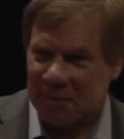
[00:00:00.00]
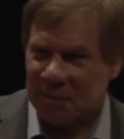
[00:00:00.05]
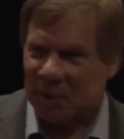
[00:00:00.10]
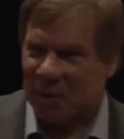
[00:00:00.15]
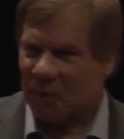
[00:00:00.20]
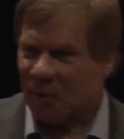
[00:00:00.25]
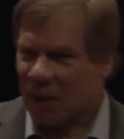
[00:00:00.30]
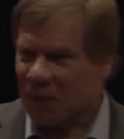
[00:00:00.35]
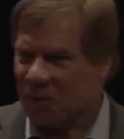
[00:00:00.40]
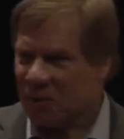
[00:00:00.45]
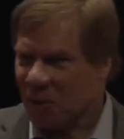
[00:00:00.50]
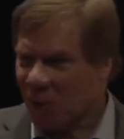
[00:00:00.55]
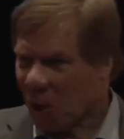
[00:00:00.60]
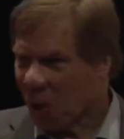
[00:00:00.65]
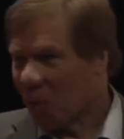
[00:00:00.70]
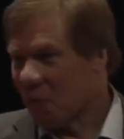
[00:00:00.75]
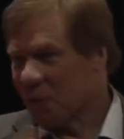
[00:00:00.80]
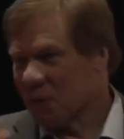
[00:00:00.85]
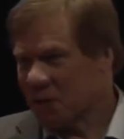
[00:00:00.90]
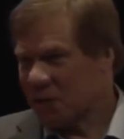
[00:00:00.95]
to be ones who
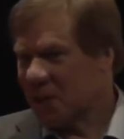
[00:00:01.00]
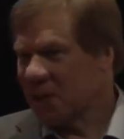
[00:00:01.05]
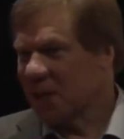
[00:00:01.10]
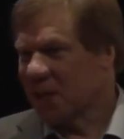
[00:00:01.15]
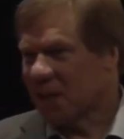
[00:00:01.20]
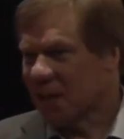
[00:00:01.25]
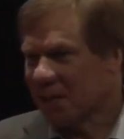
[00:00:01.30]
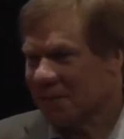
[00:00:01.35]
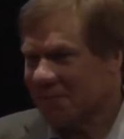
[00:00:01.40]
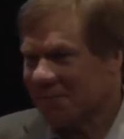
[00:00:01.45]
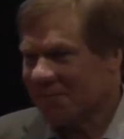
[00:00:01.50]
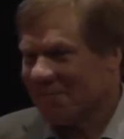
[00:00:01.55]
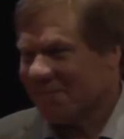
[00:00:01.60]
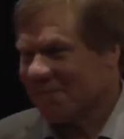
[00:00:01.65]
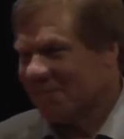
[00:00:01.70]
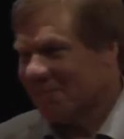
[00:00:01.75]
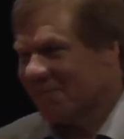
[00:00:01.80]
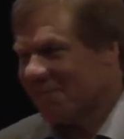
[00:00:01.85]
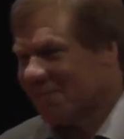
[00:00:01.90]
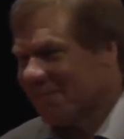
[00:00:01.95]
oversteer.
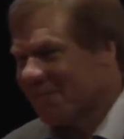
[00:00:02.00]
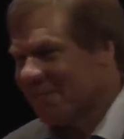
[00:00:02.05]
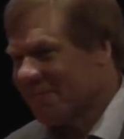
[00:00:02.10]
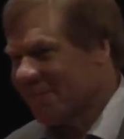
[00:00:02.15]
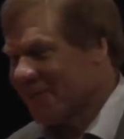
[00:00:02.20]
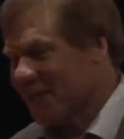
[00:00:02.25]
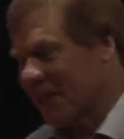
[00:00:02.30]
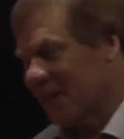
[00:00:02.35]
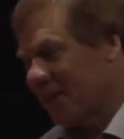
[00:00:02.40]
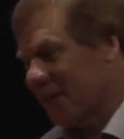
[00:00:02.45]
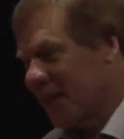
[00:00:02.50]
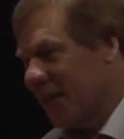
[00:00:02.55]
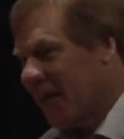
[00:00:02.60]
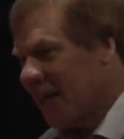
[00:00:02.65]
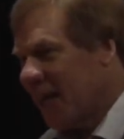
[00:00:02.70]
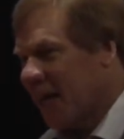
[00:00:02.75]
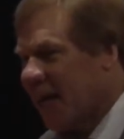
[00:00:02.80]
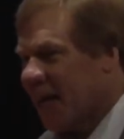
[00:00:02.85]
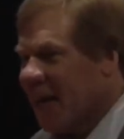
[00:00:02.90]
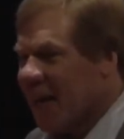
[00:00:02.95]
So
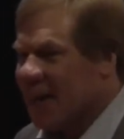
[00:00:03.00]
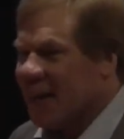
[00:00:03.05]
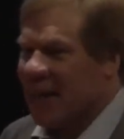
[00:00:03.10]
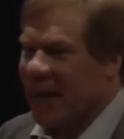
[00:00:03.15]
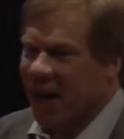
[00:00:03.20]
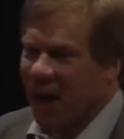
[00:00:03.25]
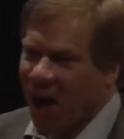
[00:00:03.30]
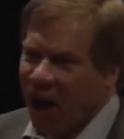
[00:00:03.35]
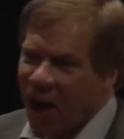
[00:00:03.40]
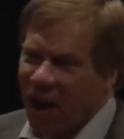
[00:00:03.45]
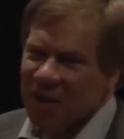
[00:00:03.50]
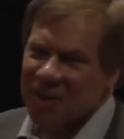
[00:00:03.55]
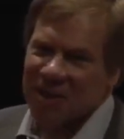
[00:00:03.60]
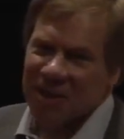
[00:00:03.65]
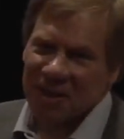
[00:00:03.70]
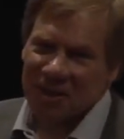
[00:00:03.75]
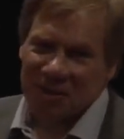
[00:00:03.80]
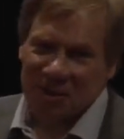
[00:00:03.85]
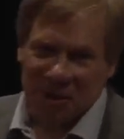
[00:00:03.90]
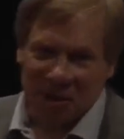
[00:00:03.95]
they
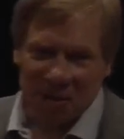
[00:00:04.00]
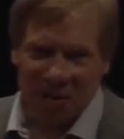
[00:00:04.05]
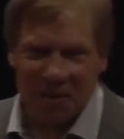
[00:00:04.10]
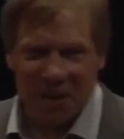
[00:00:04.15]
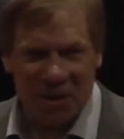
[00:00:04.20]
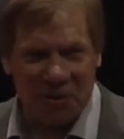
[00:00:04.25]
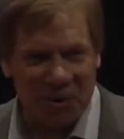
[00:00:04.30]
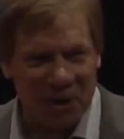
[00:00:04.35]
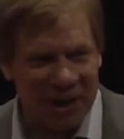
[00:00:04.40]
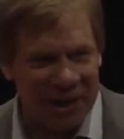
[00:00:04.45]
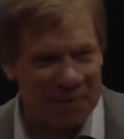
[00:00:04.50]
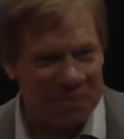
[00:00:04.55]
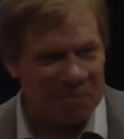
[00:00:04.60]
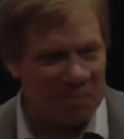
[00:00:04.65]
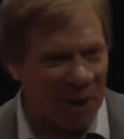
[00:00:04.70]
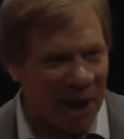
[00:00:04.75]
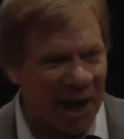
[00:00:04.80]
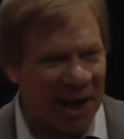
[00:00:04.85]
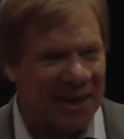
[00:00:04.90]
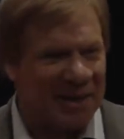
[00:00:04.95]
also knew this would get
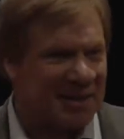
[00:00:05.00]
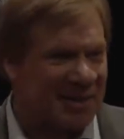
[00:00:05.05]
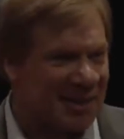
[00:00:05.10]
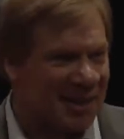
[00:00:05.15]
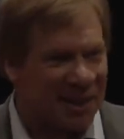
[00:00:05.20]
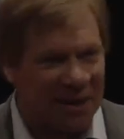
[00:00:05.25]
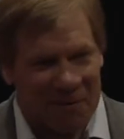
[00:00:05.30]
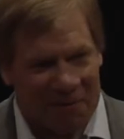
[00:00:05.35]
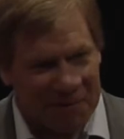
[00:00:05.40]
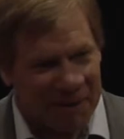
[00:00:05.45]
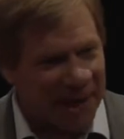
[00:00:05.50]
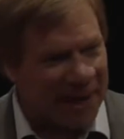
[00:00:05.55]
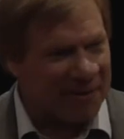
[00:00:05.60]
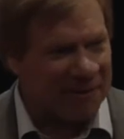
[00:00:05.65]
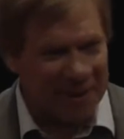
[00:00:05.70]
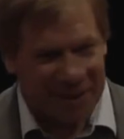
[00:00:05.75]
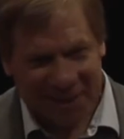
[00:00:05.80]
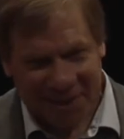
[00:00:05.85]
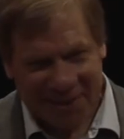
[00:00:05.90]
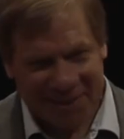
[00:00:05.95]
buzz and go
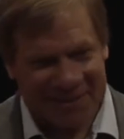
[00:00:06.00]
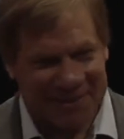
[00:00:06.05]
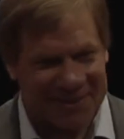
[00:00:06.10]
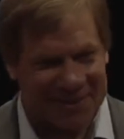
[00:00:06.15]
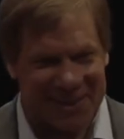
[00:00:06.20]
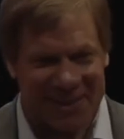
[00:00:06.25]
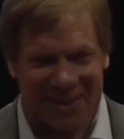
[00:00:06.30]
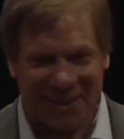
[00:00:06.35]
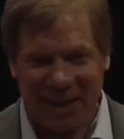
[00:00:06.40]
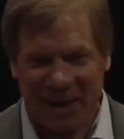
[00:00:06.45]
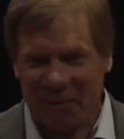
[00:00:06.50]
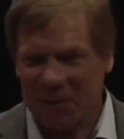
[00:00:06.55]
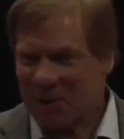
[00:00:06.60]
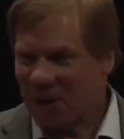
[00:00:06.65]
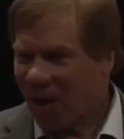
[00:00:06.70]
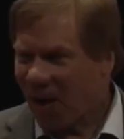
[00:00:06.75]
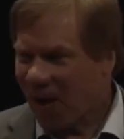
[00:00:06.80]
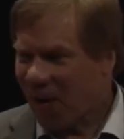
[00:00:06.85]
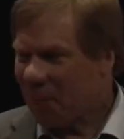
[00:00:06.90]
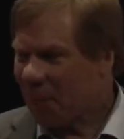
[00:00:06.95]
viral. So that was
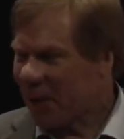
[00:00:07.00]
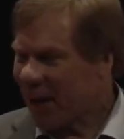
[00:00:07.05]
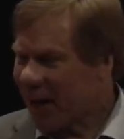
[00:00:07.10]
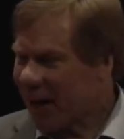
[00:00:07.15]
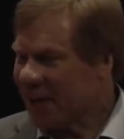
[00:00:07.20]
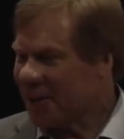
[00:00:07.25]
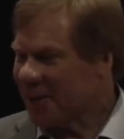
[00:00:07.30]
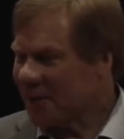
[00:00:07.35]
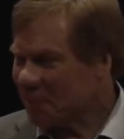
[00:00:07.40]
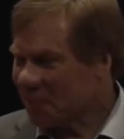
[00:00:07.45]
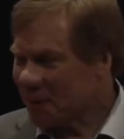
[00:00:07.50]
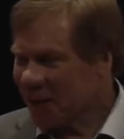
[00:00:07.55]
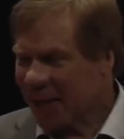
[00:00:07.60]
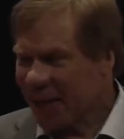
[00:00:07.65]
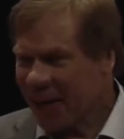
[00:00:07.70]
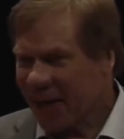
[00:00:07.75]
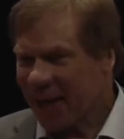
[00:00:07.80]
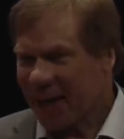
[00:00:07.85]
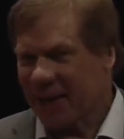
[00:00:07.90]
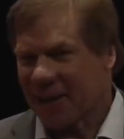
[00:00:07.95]
all part of the
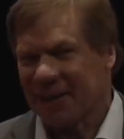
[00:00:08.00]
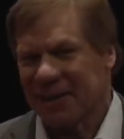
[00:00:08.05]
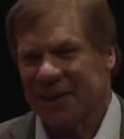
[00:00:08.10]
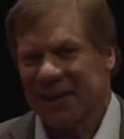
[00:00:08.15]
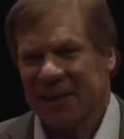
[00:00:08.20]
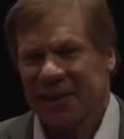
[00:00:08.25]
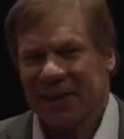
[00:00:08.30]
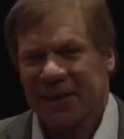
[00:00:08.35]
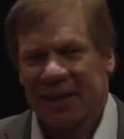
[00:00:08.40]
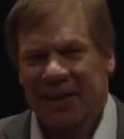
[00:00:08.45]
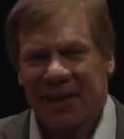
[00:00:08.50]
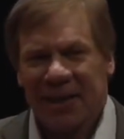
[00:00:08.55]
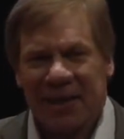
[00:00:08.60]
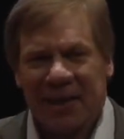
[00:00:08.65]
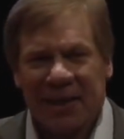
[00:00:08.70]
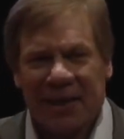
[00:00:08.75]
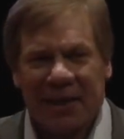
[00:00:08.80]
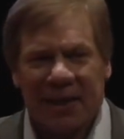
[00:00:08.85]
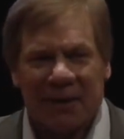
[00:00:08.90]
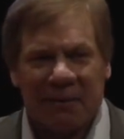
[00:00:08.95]
plan.
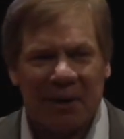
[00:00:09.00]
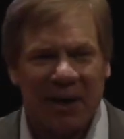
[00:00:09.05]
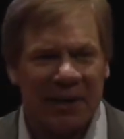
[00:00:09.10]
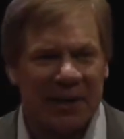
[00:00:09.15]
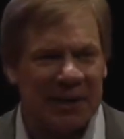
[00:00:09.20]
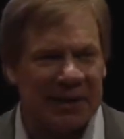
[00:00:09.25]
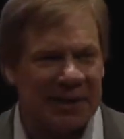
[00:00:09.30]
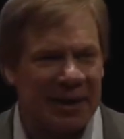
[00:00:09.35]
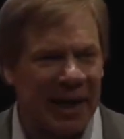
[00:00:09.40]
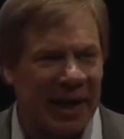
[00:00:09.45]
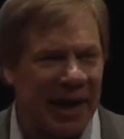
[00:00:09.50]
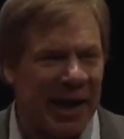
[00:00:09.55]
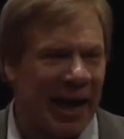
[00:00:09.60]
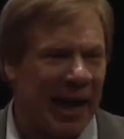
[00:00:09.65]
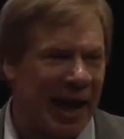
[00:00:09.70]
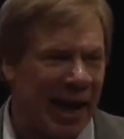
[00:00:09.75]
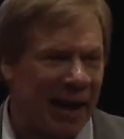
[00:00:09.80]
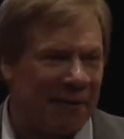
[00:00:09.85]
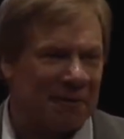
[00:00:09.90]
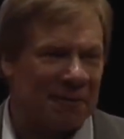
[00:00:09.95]
Well, the day
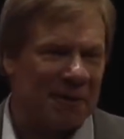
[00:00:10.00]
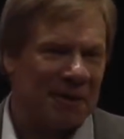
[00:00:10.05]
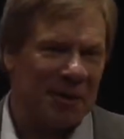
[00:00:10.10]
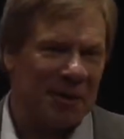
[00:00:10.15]
after